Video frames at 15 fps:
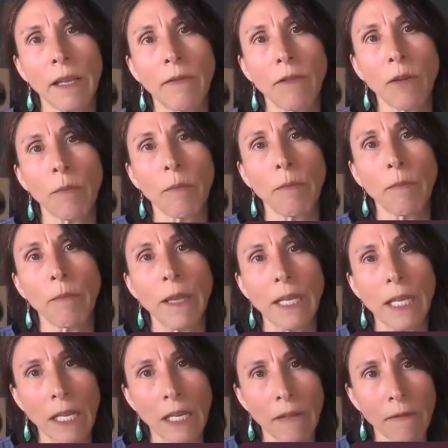if you're
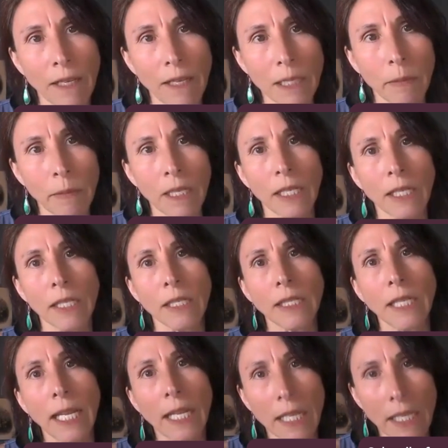making an
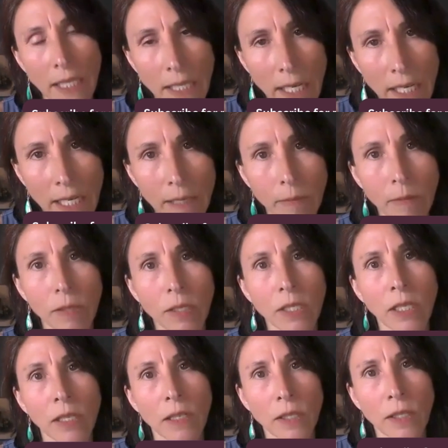investment, take the time
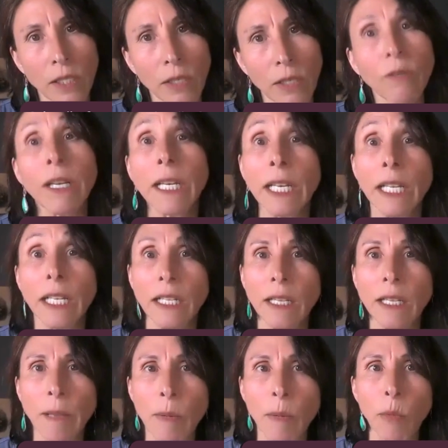to read
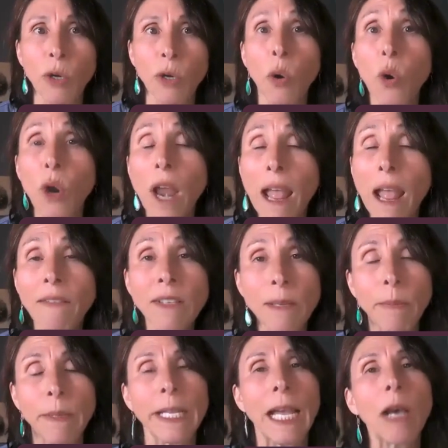the paperwork, or have
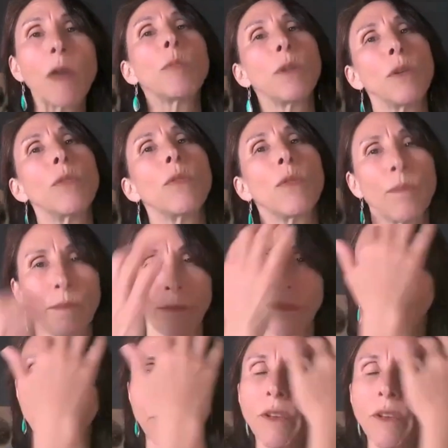somebody help you
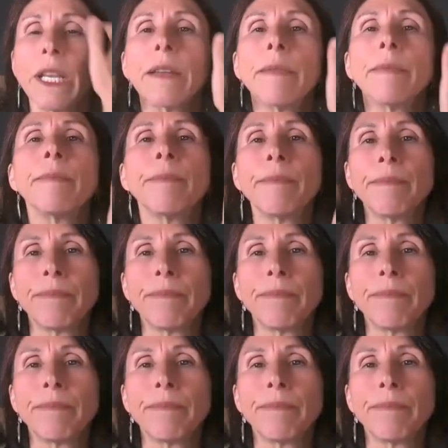read it.